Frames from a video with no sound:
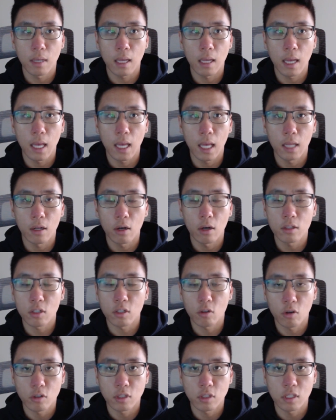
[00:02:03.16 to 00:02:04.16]
and all the
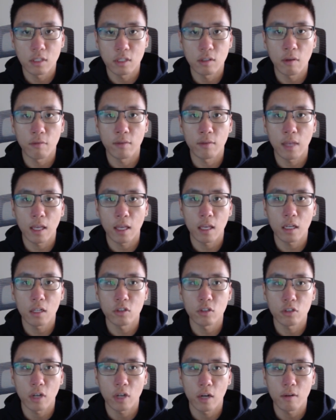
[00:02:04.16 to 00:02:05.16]
courses you've taken and
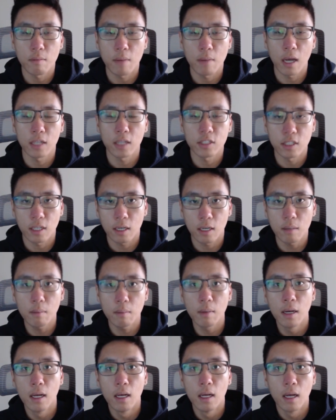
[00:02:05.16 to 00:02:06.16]
try to match it
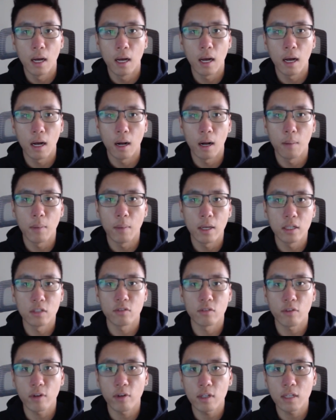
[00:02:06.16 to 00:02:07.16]
up. Um, and it's
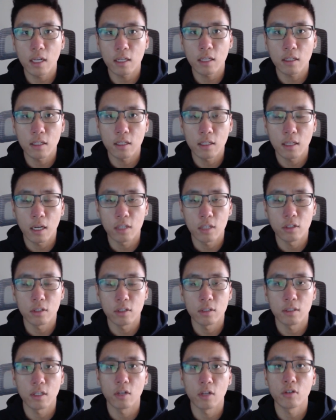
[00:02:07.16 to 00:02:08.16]
very likely
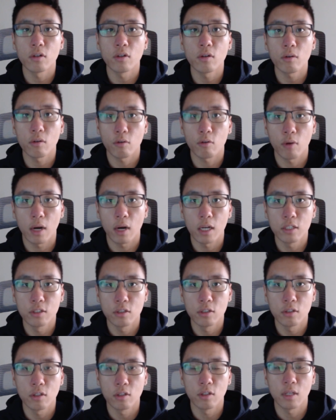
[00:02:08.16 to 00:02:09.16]
that they're going to require
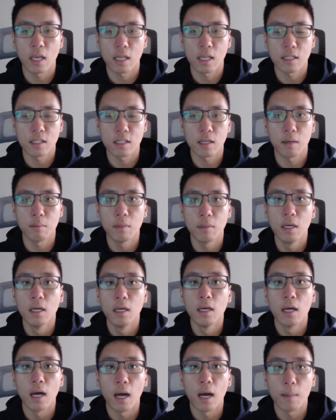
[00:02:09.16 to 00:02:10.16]
you to take some
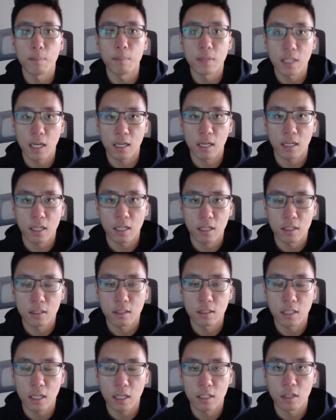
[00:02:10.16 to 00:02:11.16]
um,
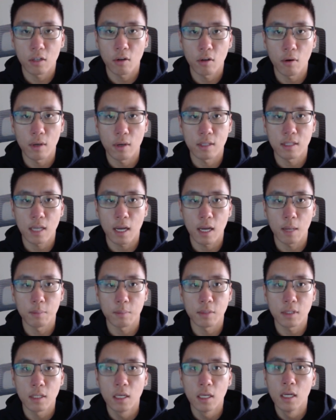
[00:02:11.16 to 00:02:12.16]
technical exams.